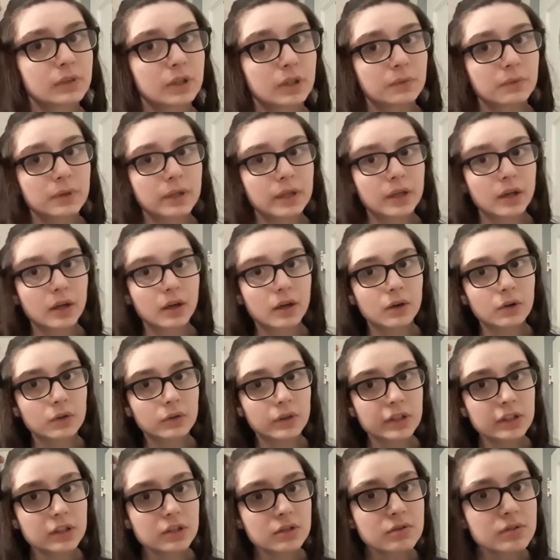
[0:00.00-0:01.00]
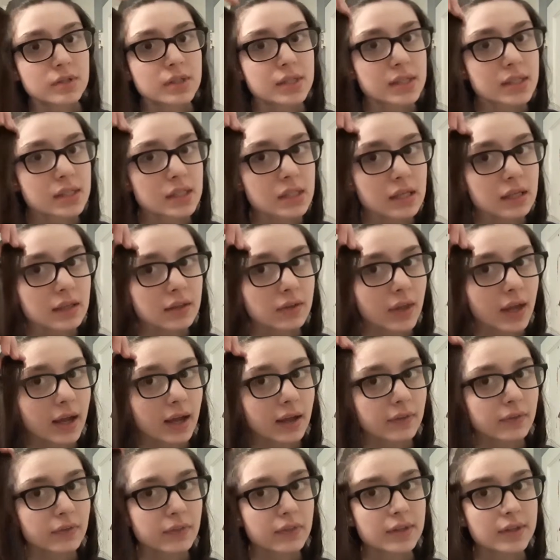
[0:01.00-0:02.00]
There we go. Can you see
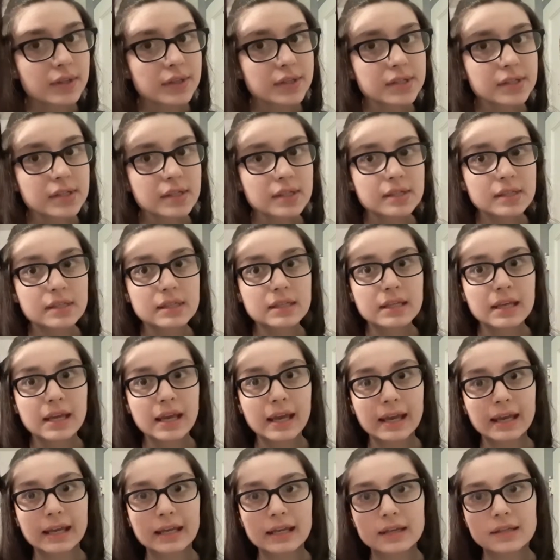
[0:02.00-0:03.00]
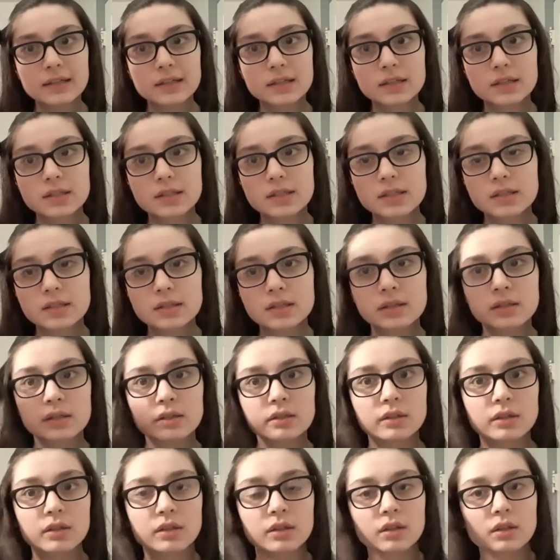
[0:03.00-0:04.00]
that? This is the 8.
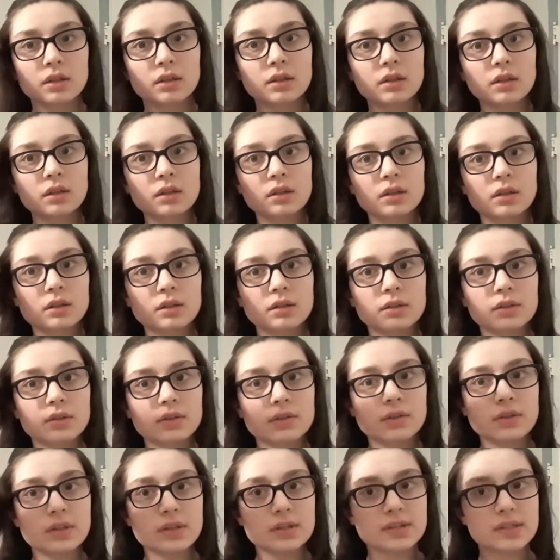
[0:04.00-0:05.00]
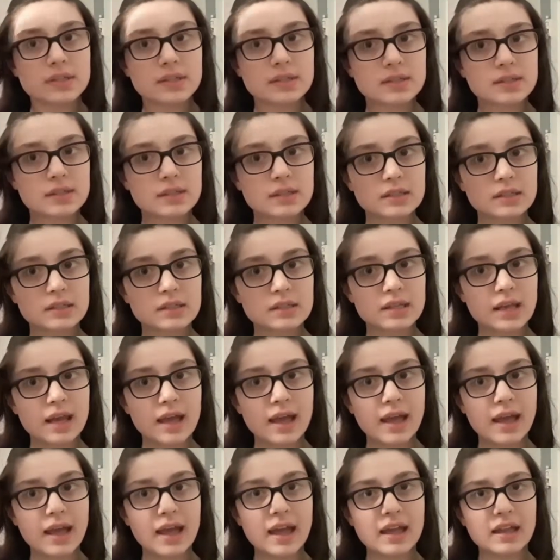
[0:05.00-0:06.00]
This is the
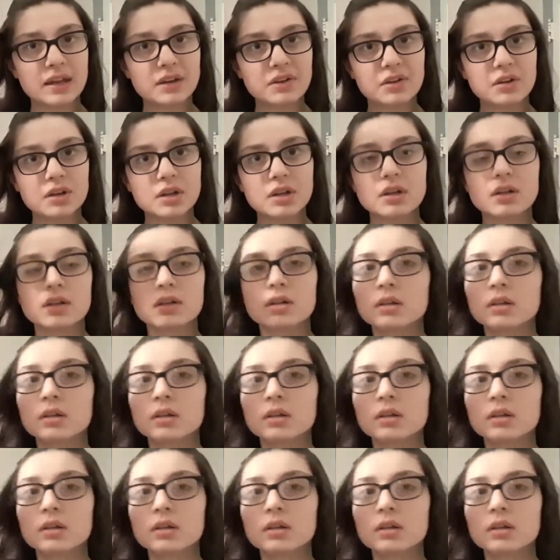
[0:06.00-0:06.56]
10.